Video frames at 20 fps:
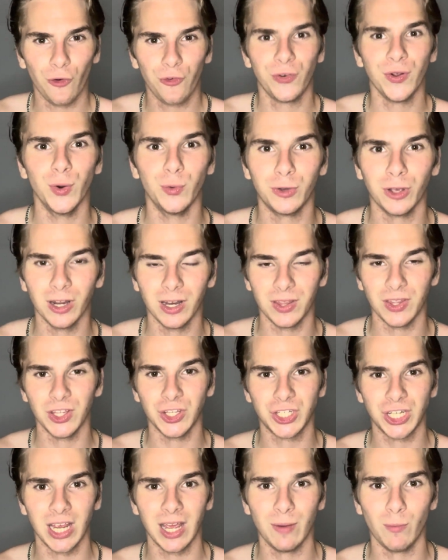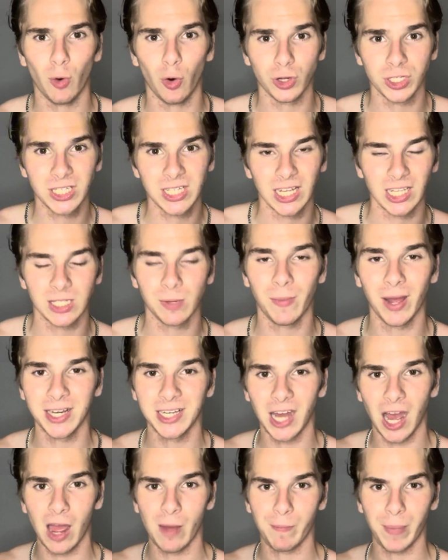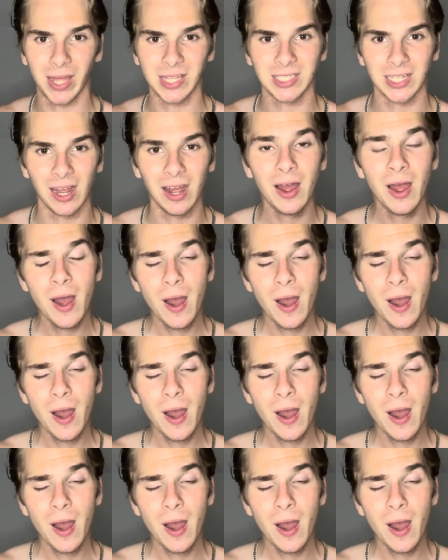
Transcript: feel good in the gym or stick to my diet better.